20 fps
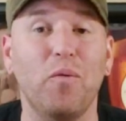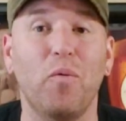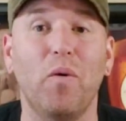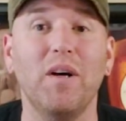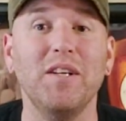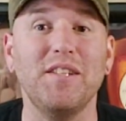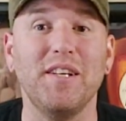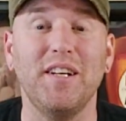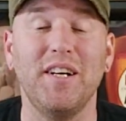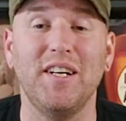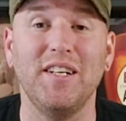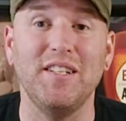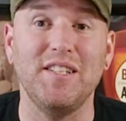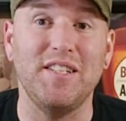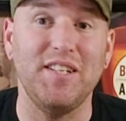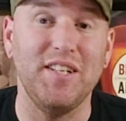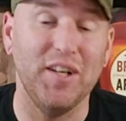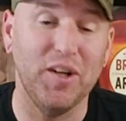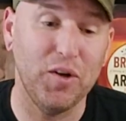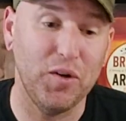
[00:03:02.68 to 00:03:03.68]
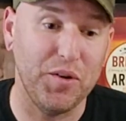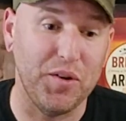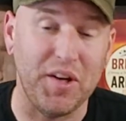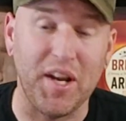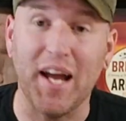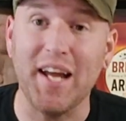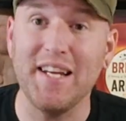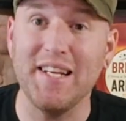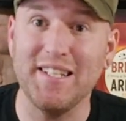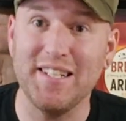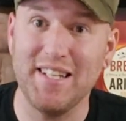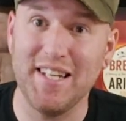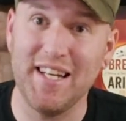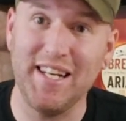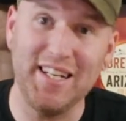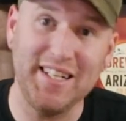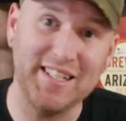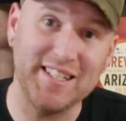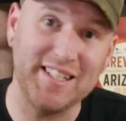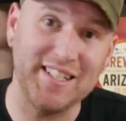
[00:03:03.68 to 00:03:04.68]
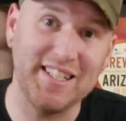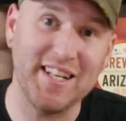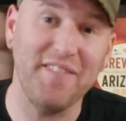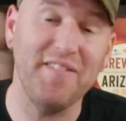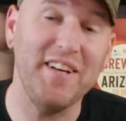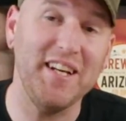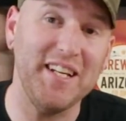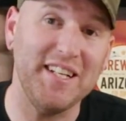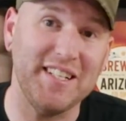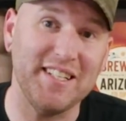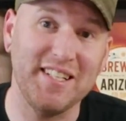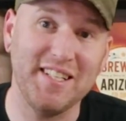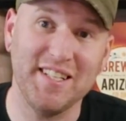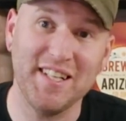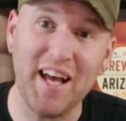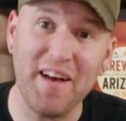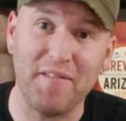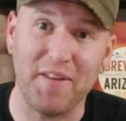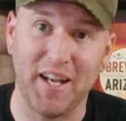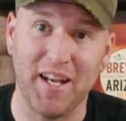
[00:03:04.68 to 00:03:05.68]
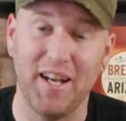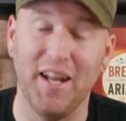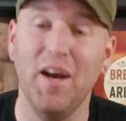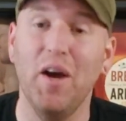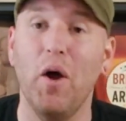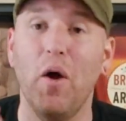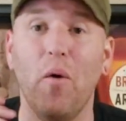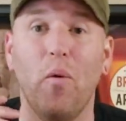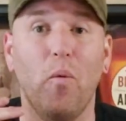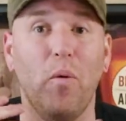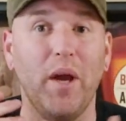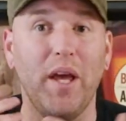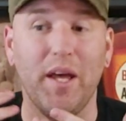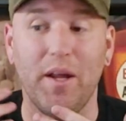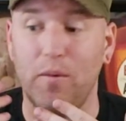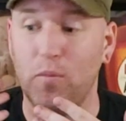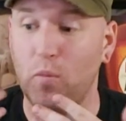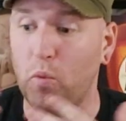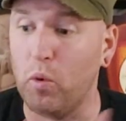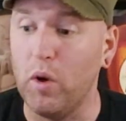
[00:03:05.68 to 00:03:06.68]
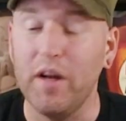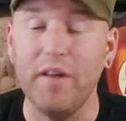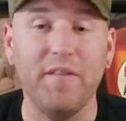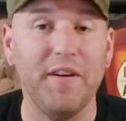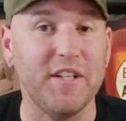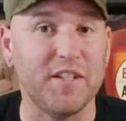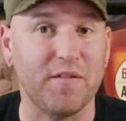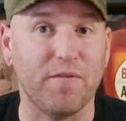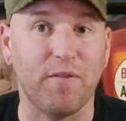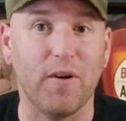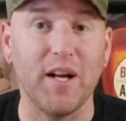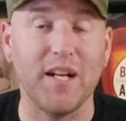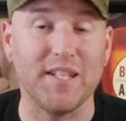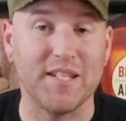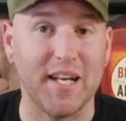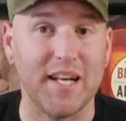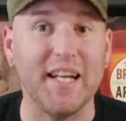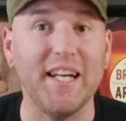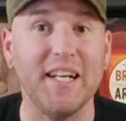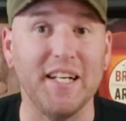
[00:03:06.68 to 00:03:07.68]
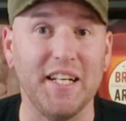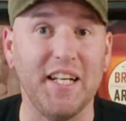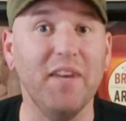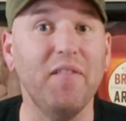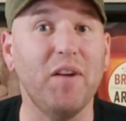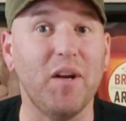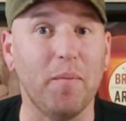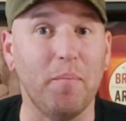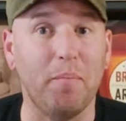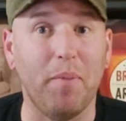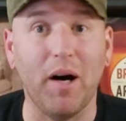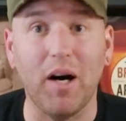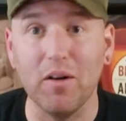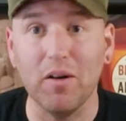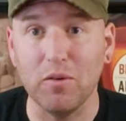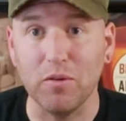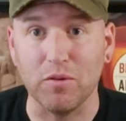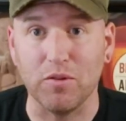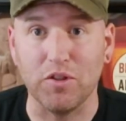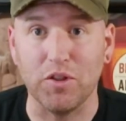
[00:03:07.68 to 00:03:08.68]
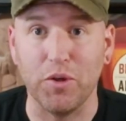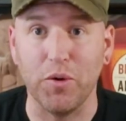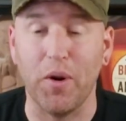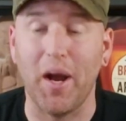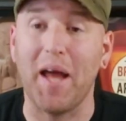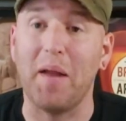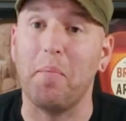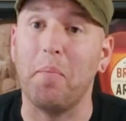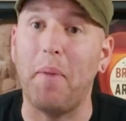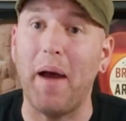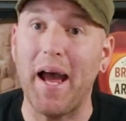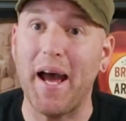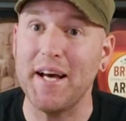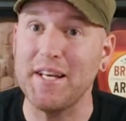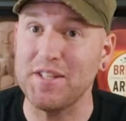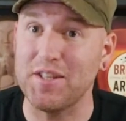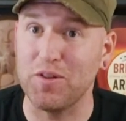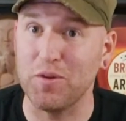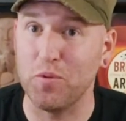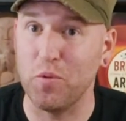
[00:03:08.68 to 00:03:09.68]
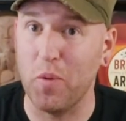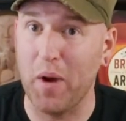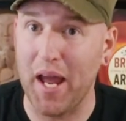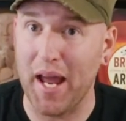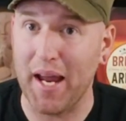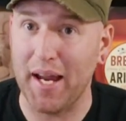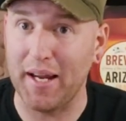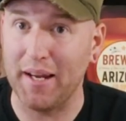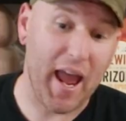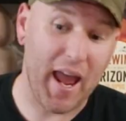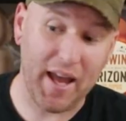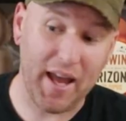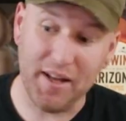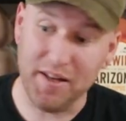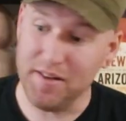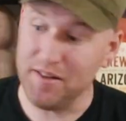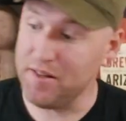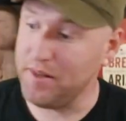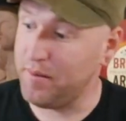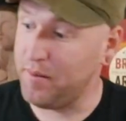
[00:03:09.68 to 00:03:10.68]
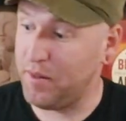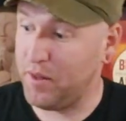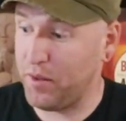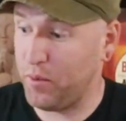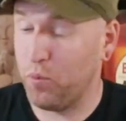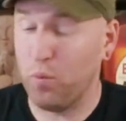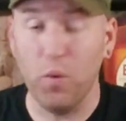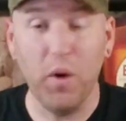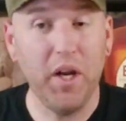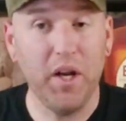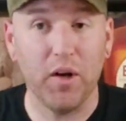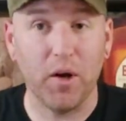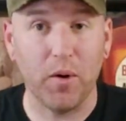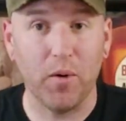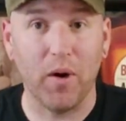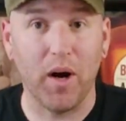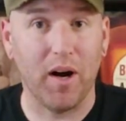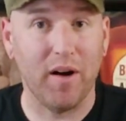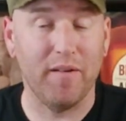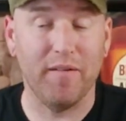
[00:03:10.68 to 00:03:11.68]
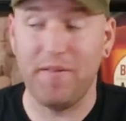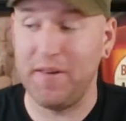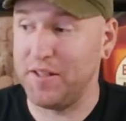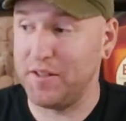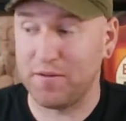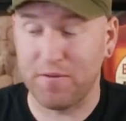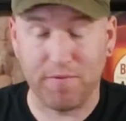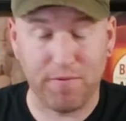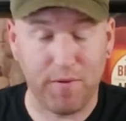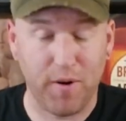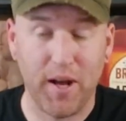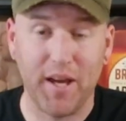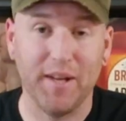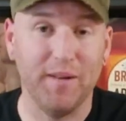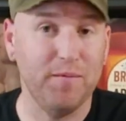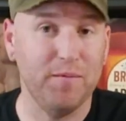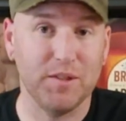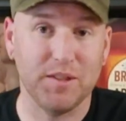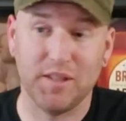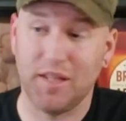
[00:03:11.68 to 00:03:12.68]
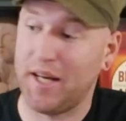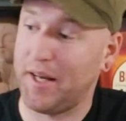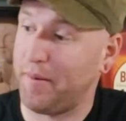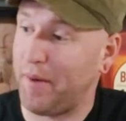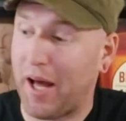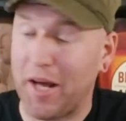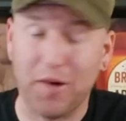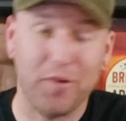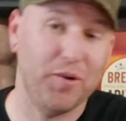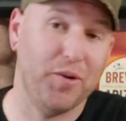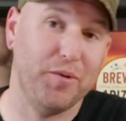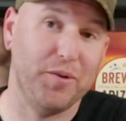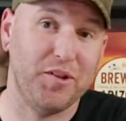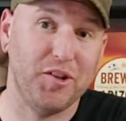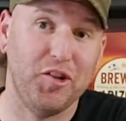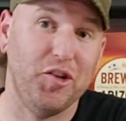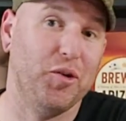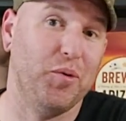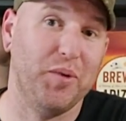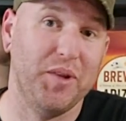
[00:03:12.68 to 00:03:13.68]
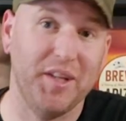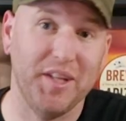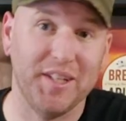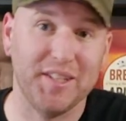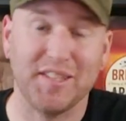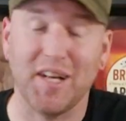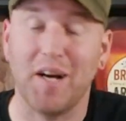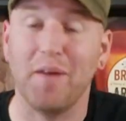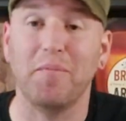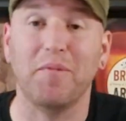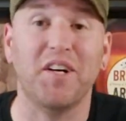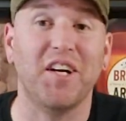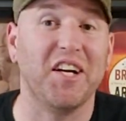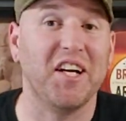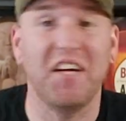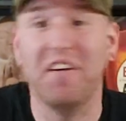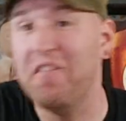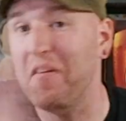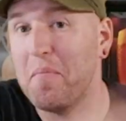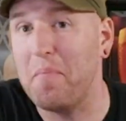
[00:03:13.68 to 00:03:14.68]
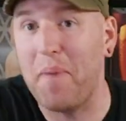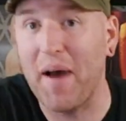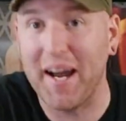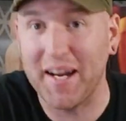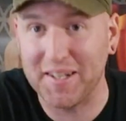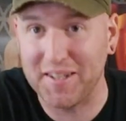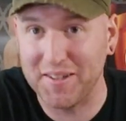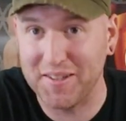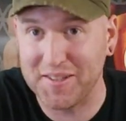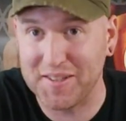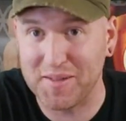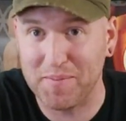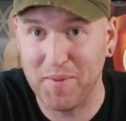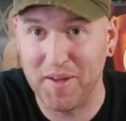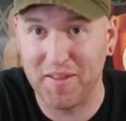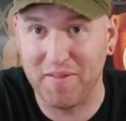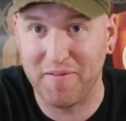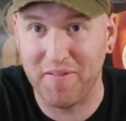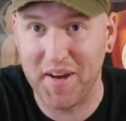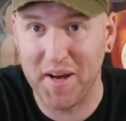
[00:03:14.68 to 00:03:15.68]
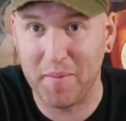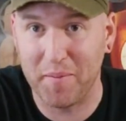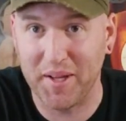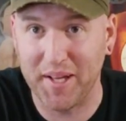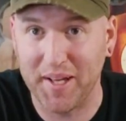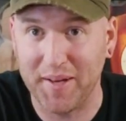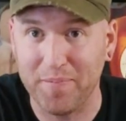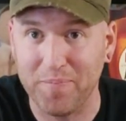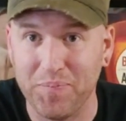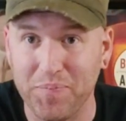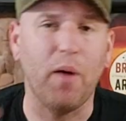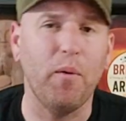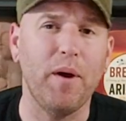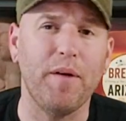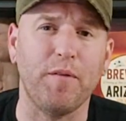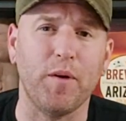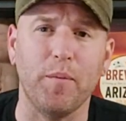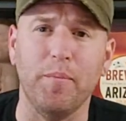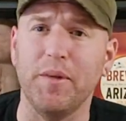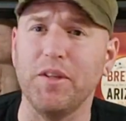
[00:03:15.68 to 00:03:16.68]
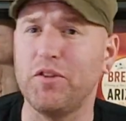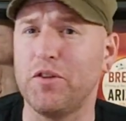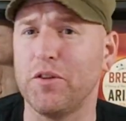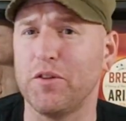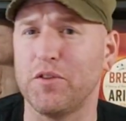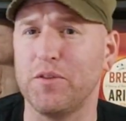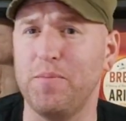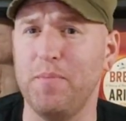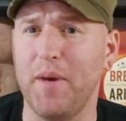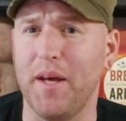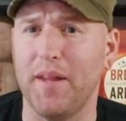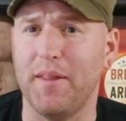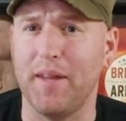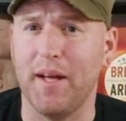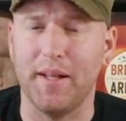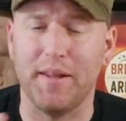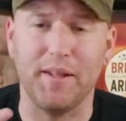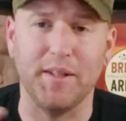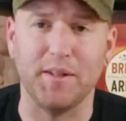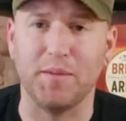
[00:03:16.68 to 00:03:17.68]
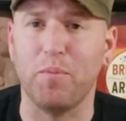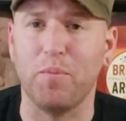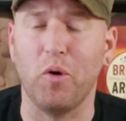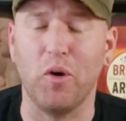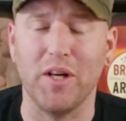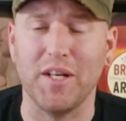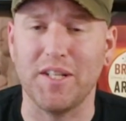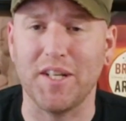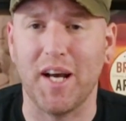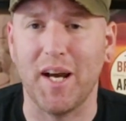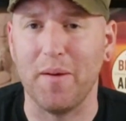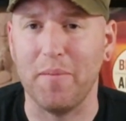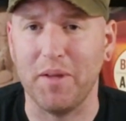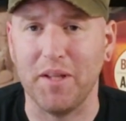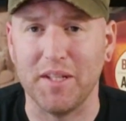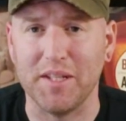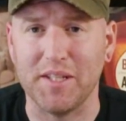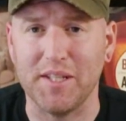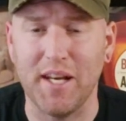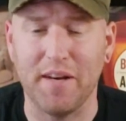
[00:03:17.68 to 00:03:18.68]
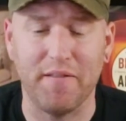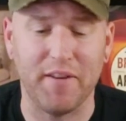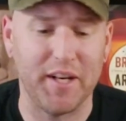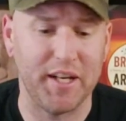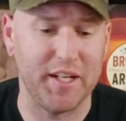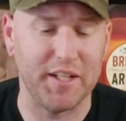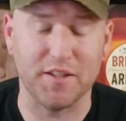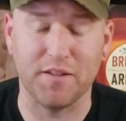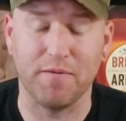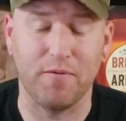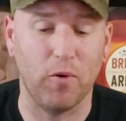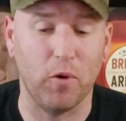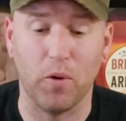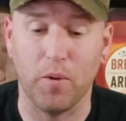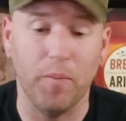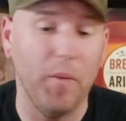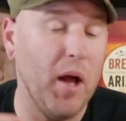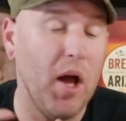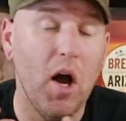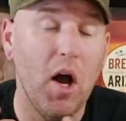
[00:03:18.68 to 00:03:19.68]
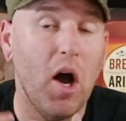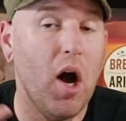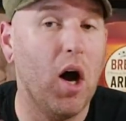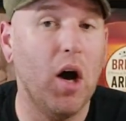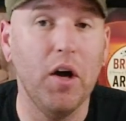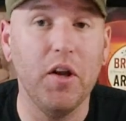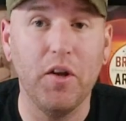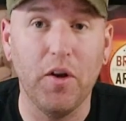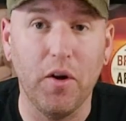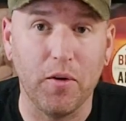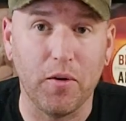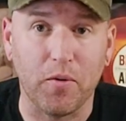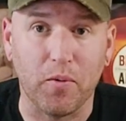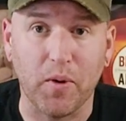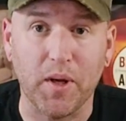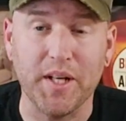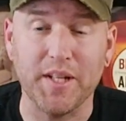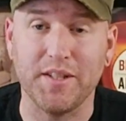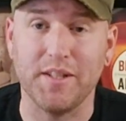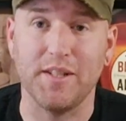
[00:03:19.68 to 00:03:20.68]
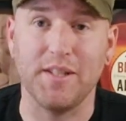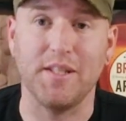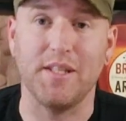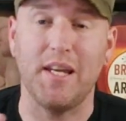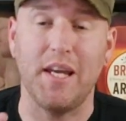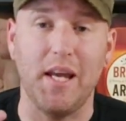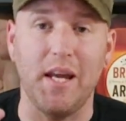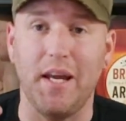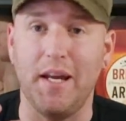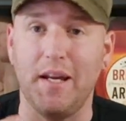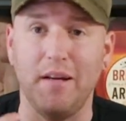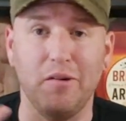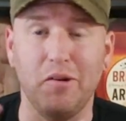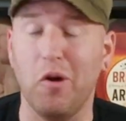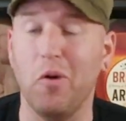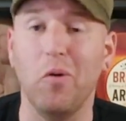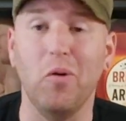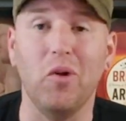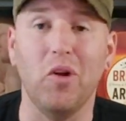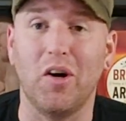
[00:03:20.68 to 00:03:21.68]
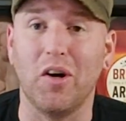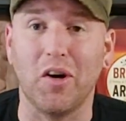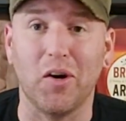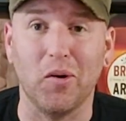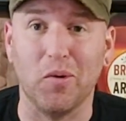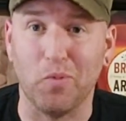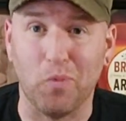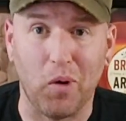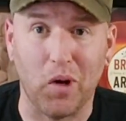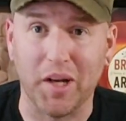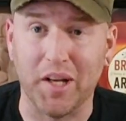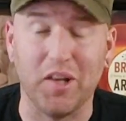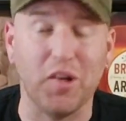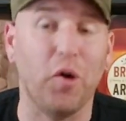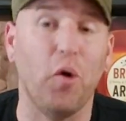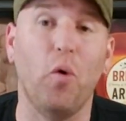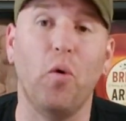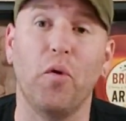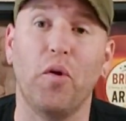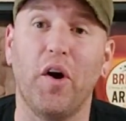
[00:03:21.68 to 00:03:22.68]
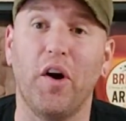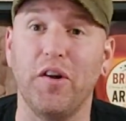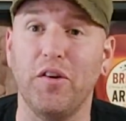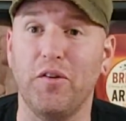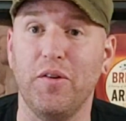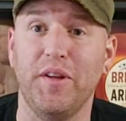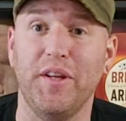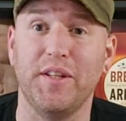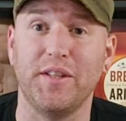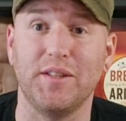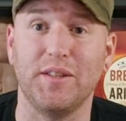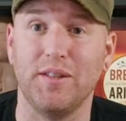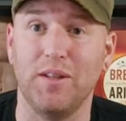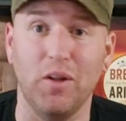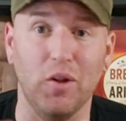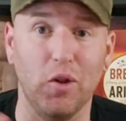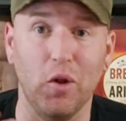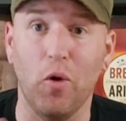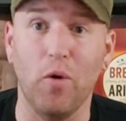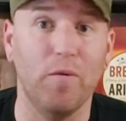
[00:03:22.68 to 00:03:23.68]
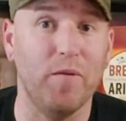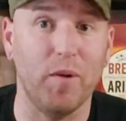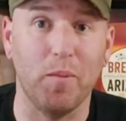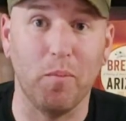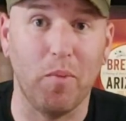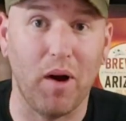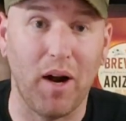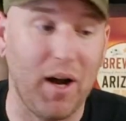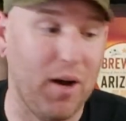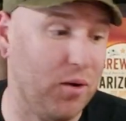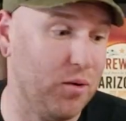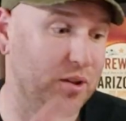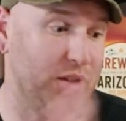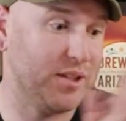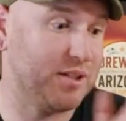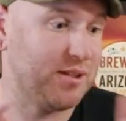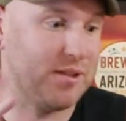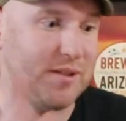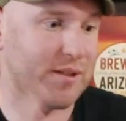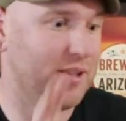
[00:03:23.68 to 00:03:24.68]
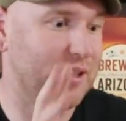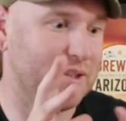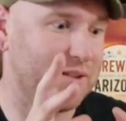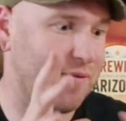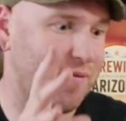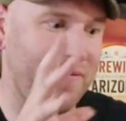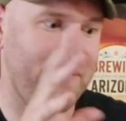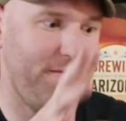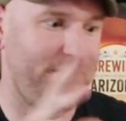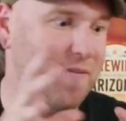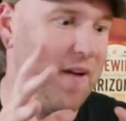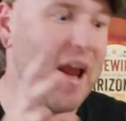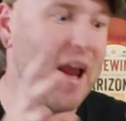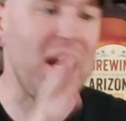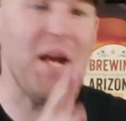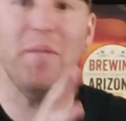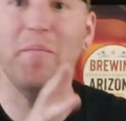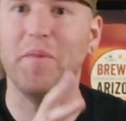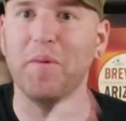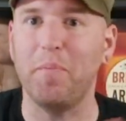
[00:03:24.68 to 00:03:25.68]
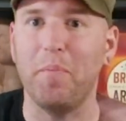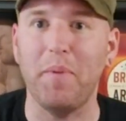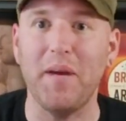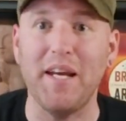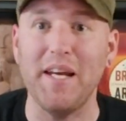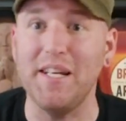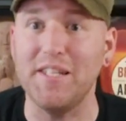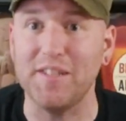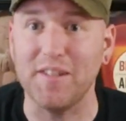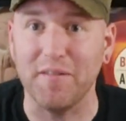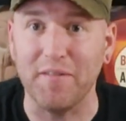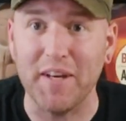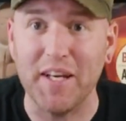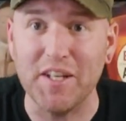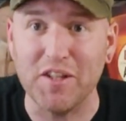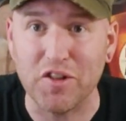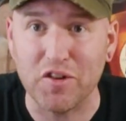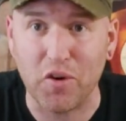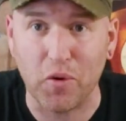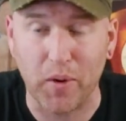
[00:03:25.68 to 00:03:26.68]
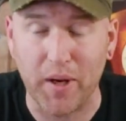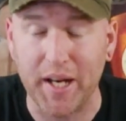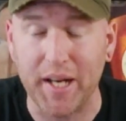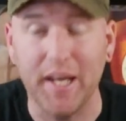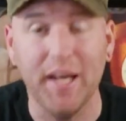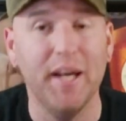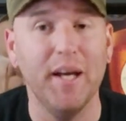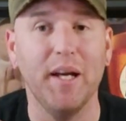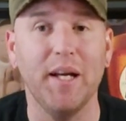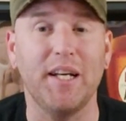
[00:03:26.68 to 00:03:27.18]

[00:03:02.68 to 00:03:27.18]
it wasn't until nineteen seventy-seven when one of his friends that he had given a bottle to had passed away. And the widow of his friend was like, I don't know what to do with this. I'm going to give it back to the Smith family. However, Mister Smith at this point in time in the seventies, for unknown reasons, he no longer wanted to hold on to this Löwenbräu, this, this famed piece of history.